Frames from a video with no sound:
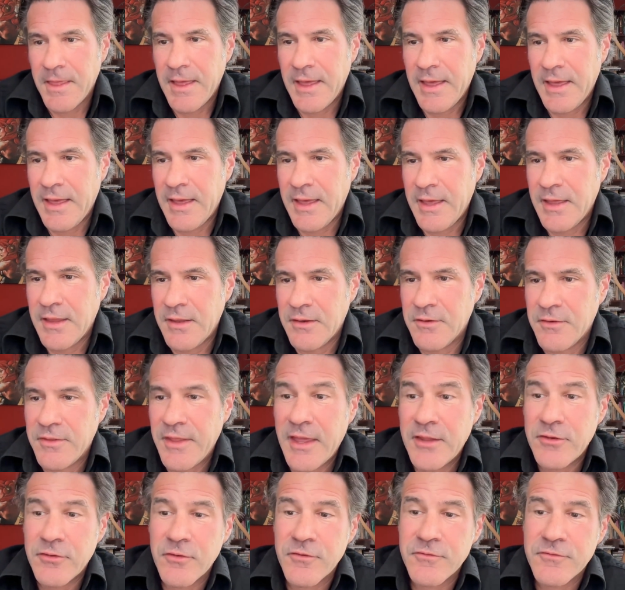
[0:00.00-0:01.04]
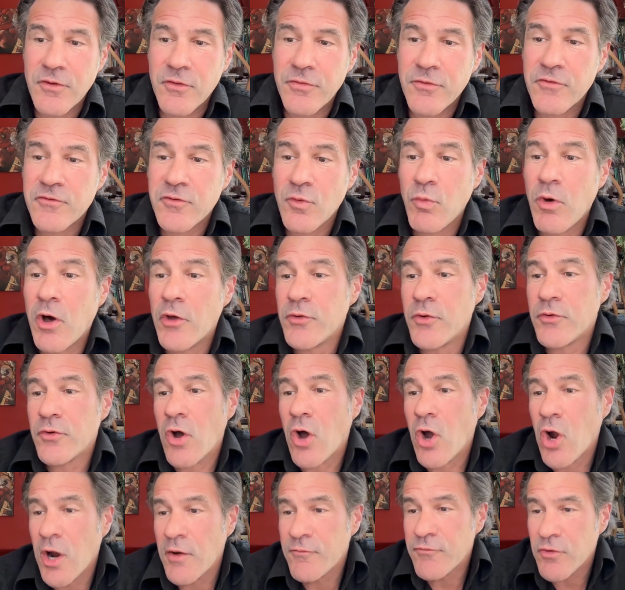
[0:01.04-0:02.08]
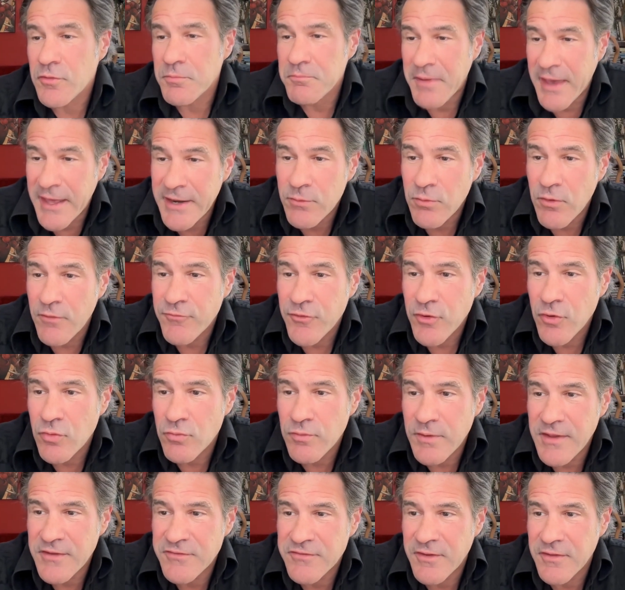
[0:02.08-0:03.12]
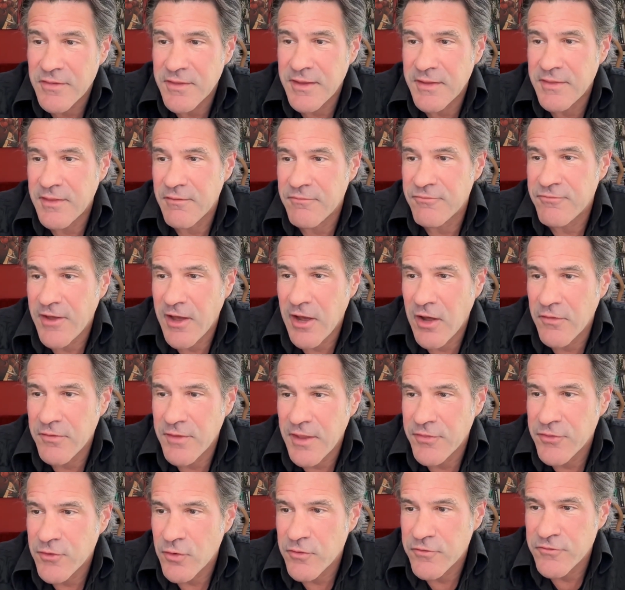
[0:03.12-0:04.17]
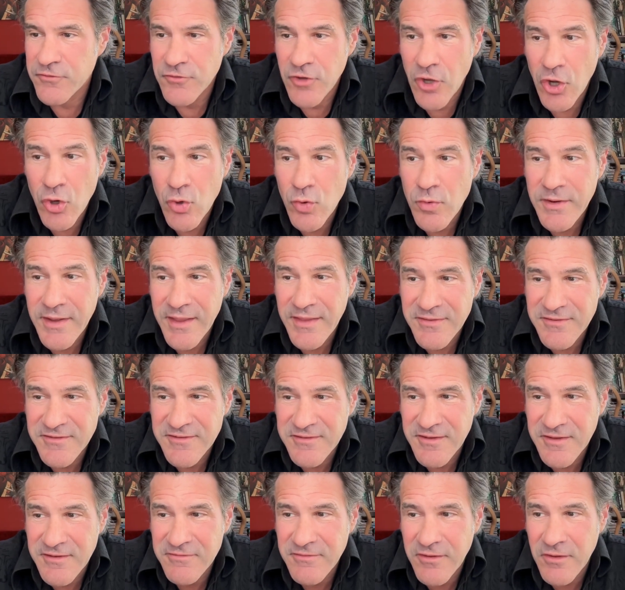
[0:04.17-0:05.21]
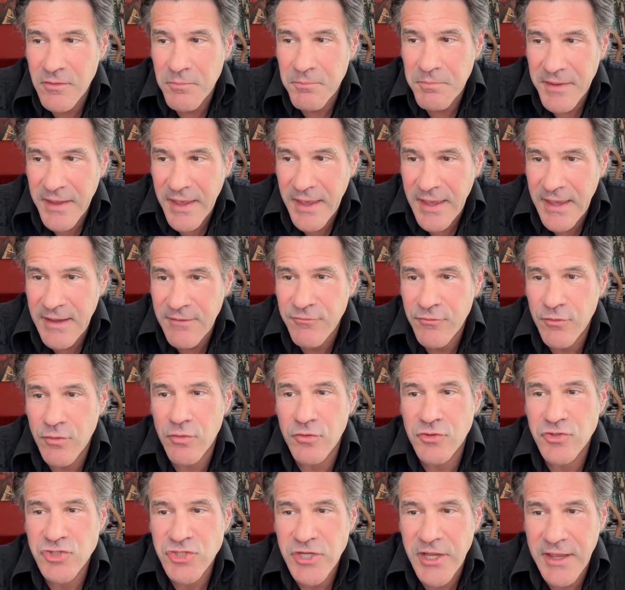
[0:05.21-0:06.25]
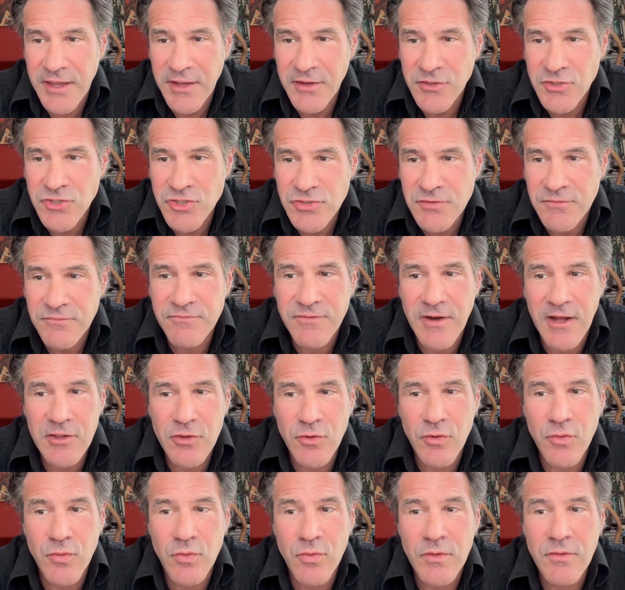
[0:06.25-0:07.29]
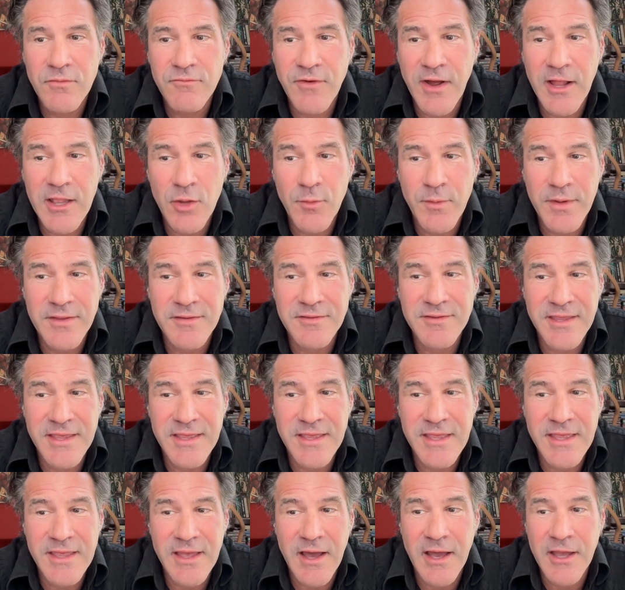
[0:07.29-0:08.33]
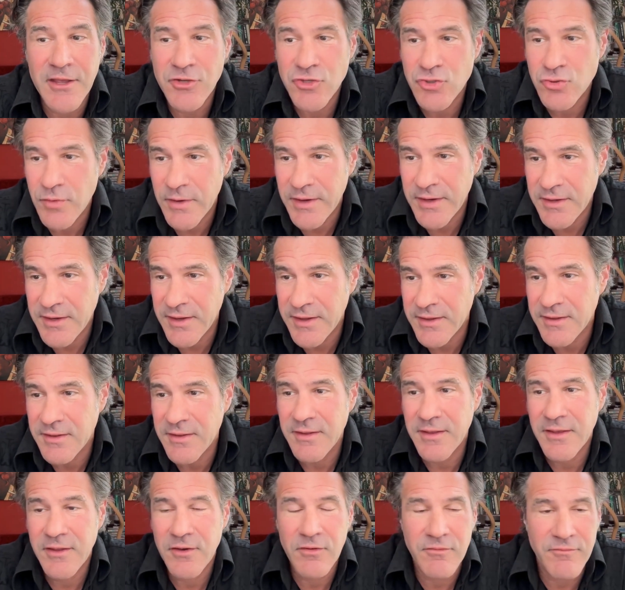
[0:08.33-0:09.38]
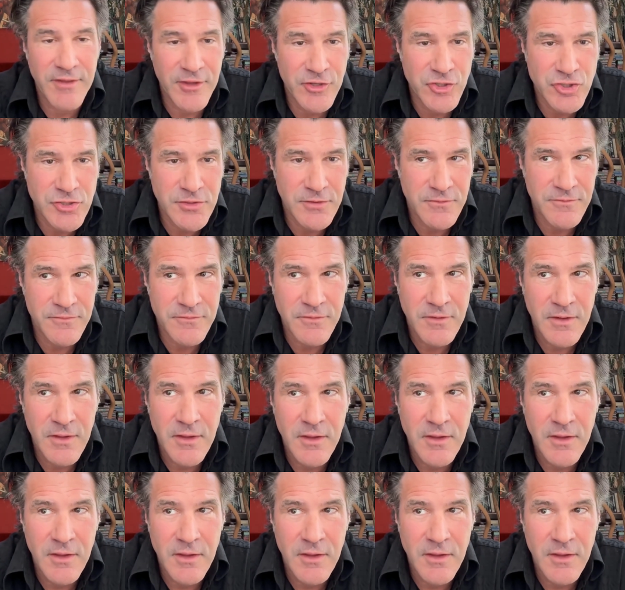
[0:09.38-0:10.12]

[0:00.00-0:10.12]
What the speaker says: And then there's a well-known Harvard meta-review recently that found that there's no consistent behavioral change following DEI training interventions.